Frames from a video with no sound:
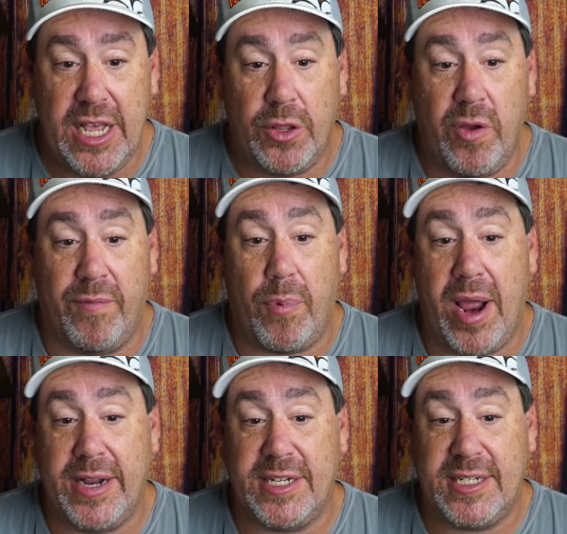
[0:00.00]
you have
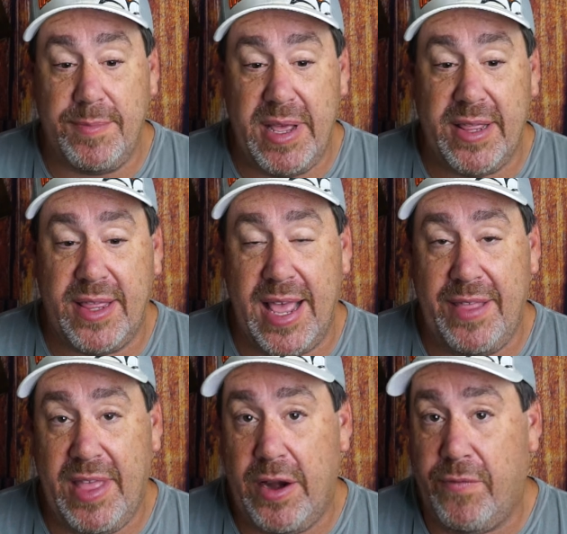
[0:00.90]
Brian Smith,
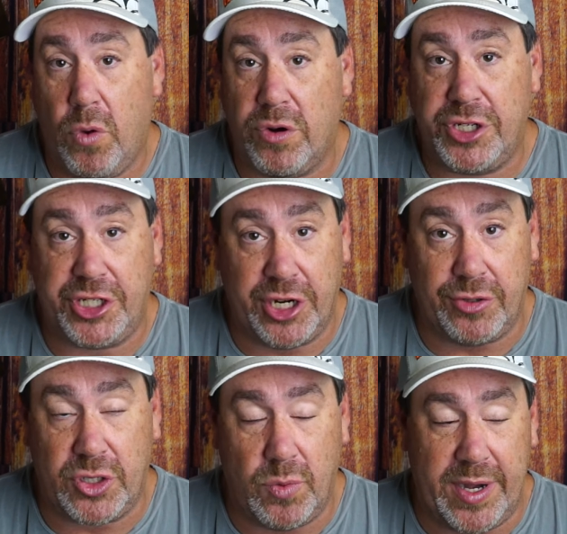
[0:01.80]
and then of course
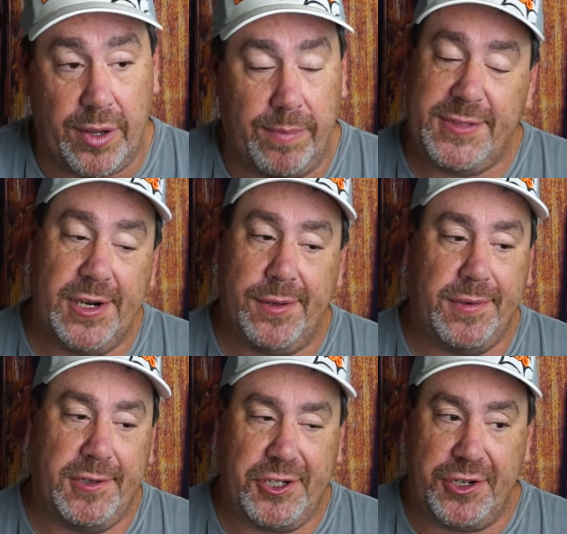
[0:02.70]
Gerald Swindle.
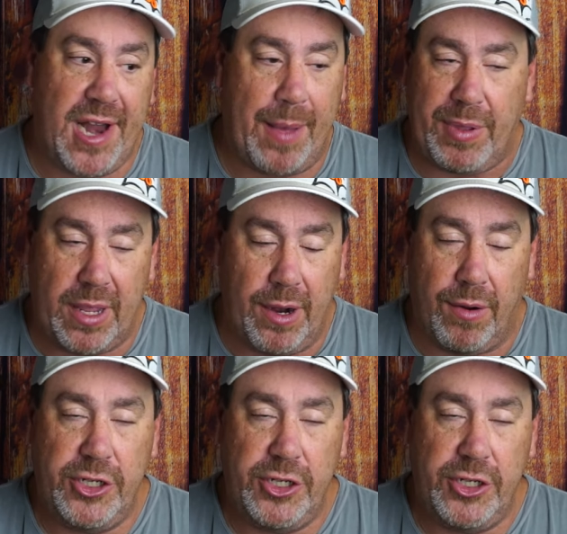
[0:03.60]
Gerald should not be here.